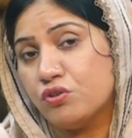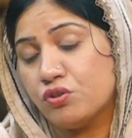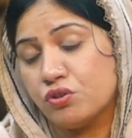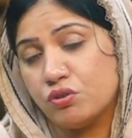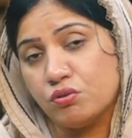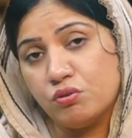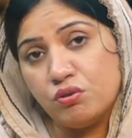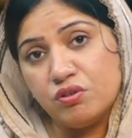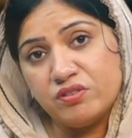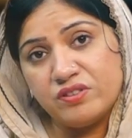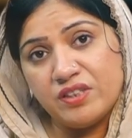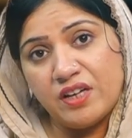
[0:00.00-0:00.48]

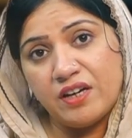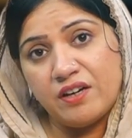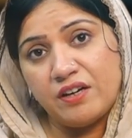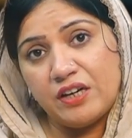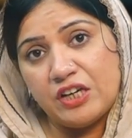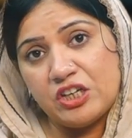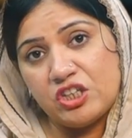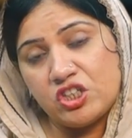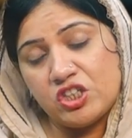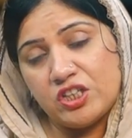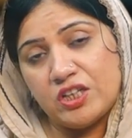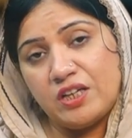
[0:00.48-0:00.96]
shows the
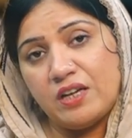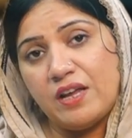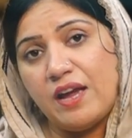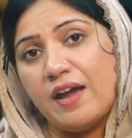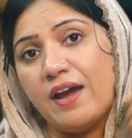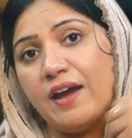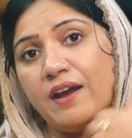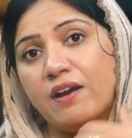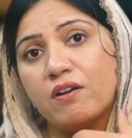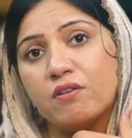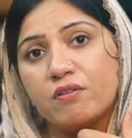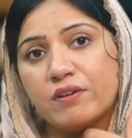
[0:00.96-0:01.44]
racial
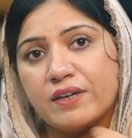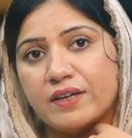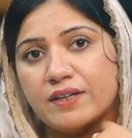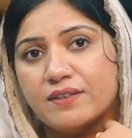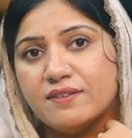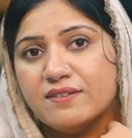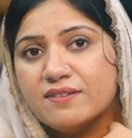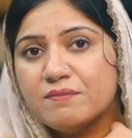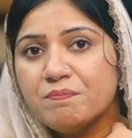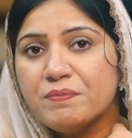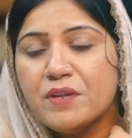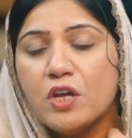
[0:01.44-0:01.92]

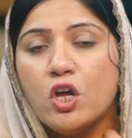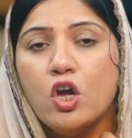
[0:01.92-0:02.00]
arrogance